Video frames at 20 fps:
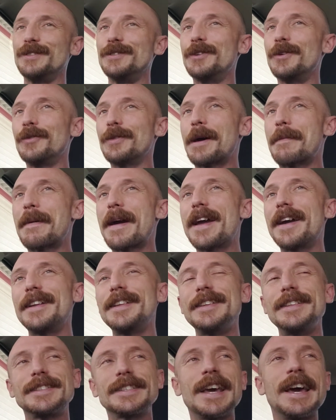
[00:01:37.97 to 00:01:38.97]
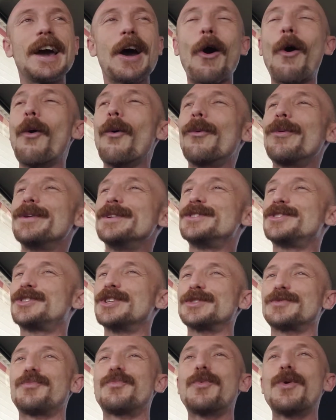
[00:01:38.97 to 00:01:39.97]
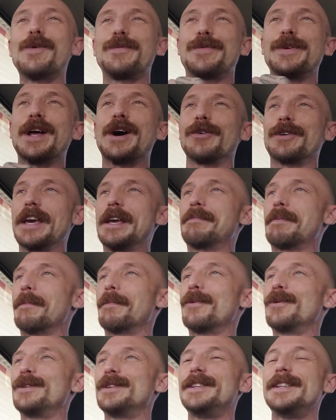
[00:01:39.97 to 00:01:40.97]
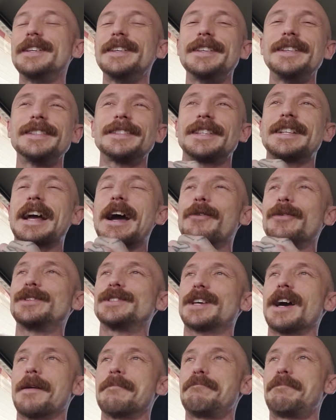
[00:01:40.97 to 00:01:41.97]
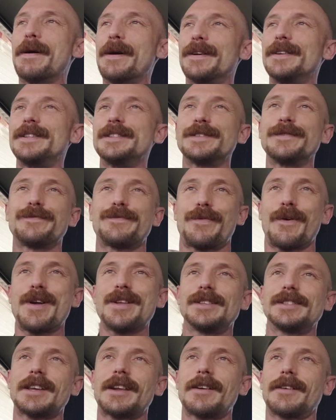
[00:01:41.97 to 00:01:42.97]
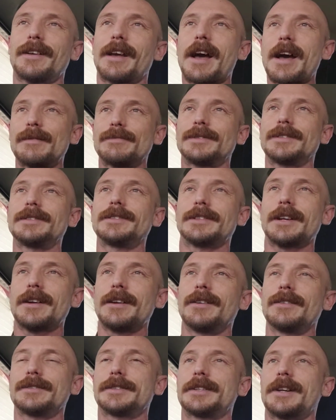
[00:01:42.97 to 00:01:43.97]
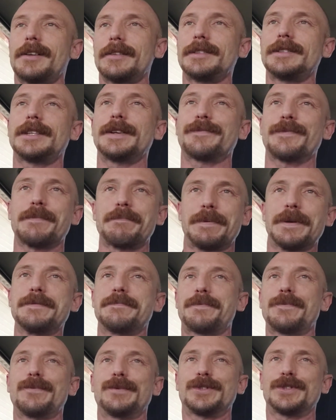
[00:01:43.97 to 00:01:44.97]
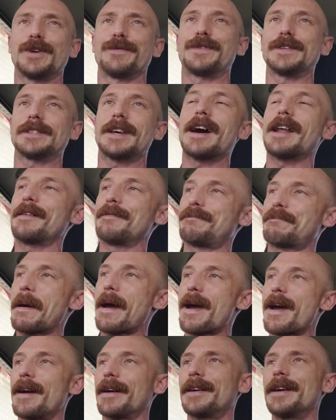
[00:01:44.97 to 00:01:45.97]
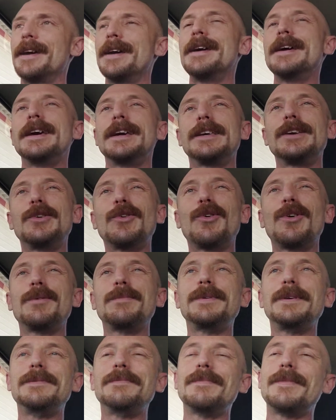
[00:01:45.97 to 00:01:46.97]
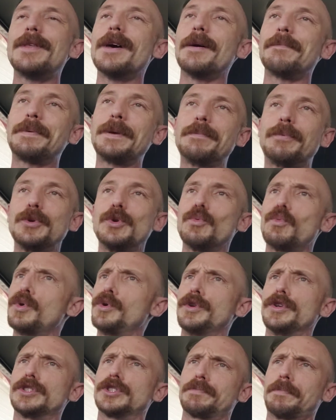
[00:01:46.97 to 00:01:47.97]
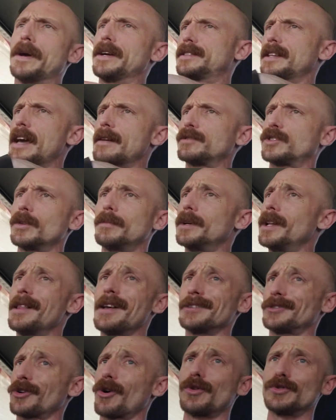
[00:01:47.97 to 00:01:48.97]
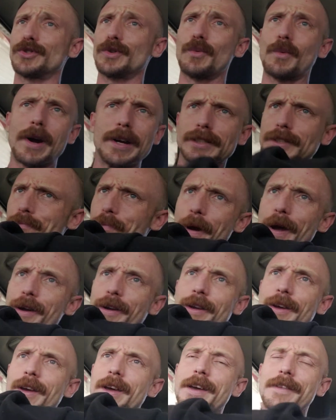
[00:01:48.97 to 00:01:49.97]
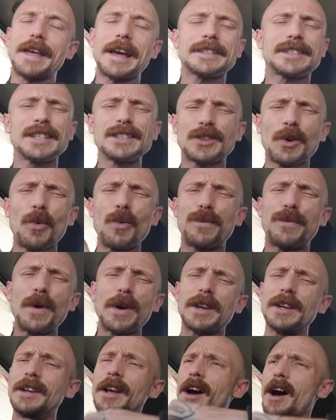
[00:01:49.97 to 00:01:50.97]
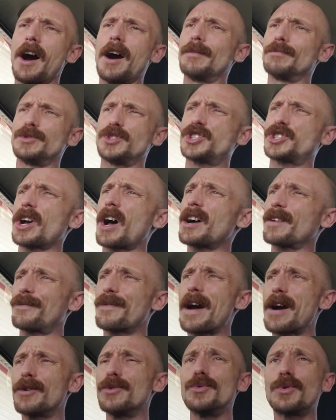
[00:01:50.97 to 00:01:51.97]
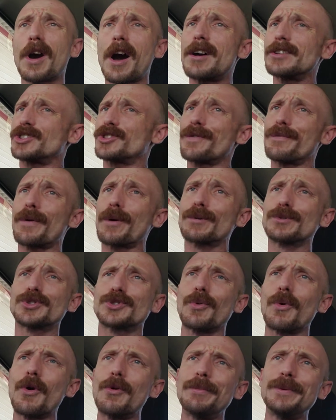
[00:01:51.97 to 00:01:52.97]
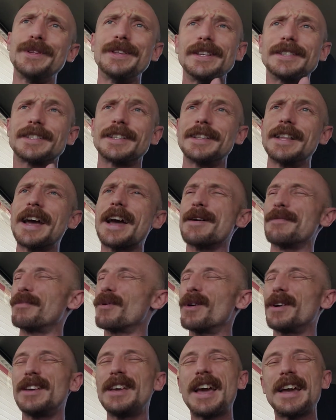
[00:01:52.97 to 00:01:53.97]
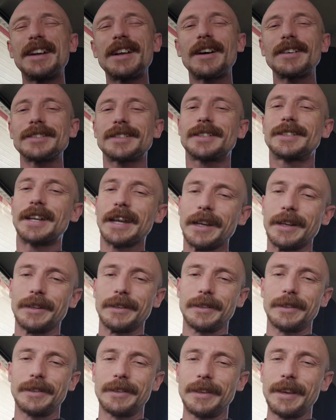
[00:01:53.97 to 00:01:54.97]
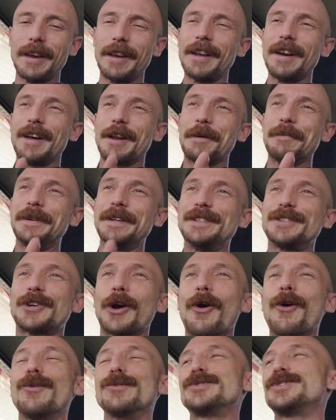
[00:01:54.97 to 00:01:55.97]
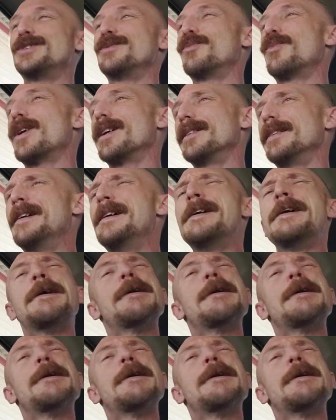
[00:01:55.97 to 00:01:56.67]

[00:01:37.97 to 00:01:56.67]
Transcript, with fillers: You know, that man is always just woofing how capable he is and how he's got buddies and friends that are cops and sheriffs and all these different people and stuff that's got it back. You know what I mean? That people you wouldn't expect to have somebody like Charleston White's back. That's his whole fucking I'm shock value controversial, homie, this and that, bro. He ain't on shit. You know what I mean? Charleston White.